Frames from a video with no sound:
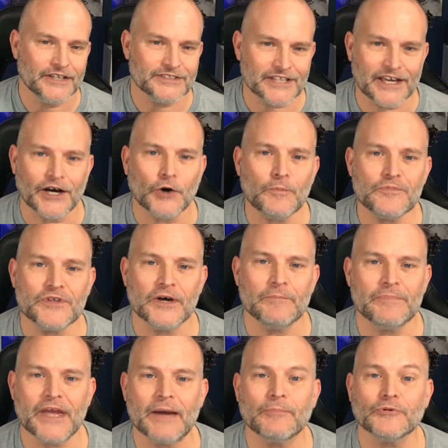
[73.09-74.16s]
to help
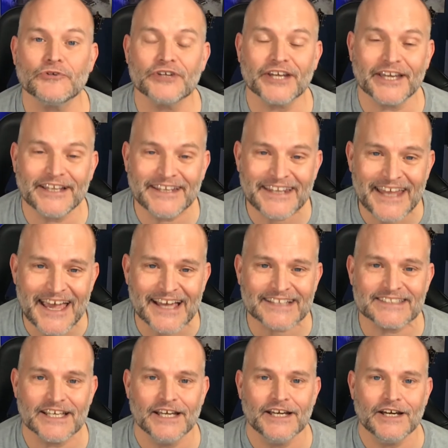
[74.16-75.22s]
them be able to
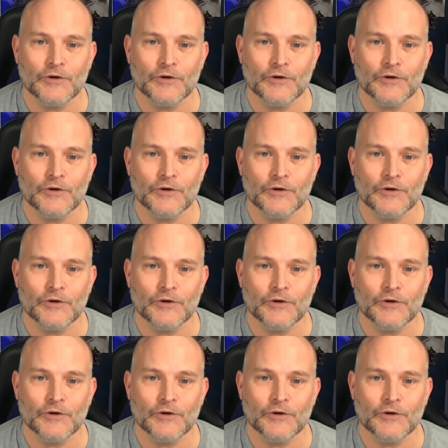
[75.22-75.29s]
connect